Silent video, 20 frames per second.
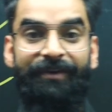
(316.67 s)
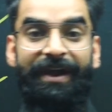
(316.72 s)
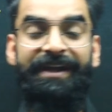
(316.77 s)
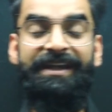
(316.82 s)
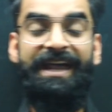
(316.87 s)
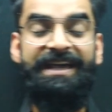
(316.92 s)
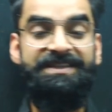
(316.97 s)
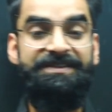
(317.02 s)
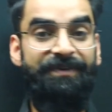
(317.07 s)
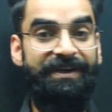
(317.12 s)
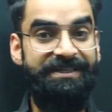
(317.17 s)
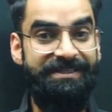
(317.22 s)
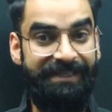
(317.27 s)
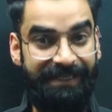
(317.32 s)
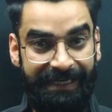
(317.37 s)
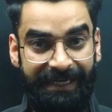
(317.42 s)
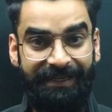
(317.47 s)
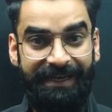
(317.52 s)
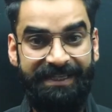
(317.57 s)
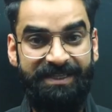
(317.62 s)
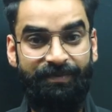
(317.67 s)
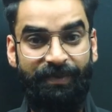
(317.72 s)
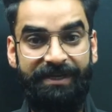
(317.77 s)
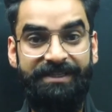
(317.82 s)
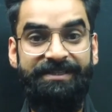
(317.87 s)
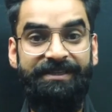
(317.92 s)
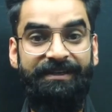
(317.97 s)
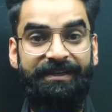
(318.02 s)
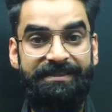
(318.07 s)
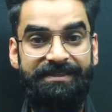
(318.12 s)
right, as far as the NEET
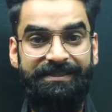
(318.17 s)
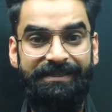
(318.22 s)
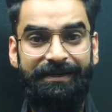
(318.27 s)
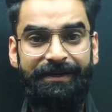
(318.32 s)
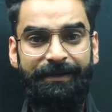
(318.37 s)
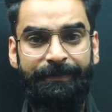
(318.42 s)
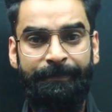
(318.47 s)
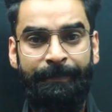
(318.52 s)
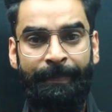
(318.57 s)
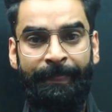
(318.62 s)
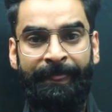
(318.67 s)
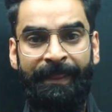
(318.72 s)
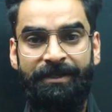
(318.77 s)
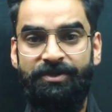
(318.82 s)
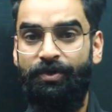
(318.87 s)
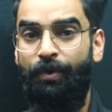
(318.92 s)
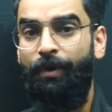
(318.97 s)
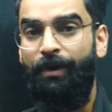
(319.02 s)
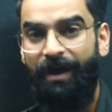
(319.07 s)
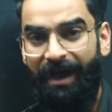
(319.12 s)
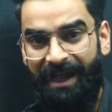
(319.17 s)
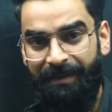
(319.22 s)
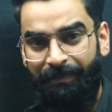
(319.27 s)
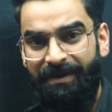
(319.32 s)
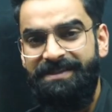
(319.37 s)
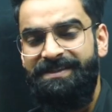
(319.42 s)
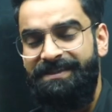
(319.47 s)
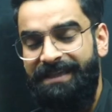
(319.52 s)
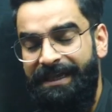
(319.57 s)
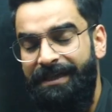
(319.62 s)
aspirants are concerned. So I
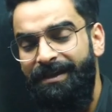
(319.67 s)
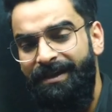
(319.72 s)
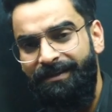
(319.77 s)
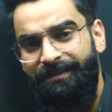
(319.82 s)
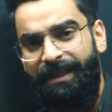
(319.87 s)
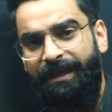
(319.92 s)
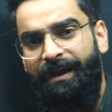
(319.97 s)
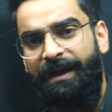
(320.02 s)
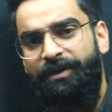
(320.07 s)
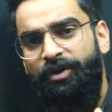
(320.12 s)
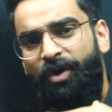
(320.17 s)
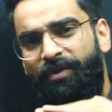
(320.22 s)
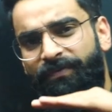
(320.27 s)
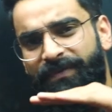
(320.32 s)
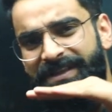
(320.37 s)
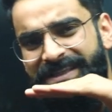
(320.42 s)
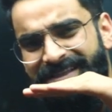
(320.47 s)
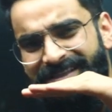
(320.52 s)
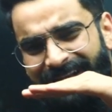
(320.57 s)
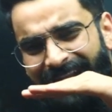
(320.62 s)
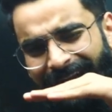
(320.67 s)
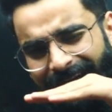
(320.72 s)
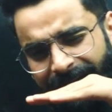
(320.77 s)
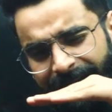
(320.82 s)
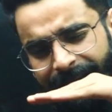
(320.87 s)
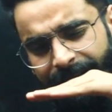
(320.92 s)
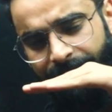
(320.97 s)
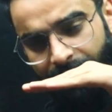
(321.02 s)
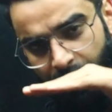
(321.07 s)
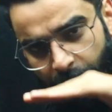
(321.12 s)
must say the cutoff will
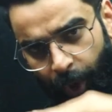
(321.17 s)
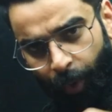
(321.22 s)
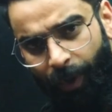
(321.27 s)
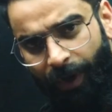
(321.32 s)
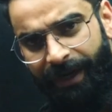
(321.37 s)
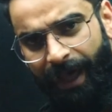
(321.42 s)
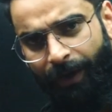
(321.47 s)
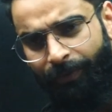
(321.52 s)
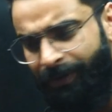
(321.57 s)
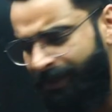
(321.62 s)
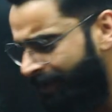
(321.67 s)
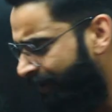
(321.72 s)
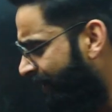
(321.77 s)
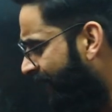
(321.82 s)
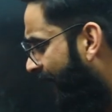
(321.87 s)
slightly lower down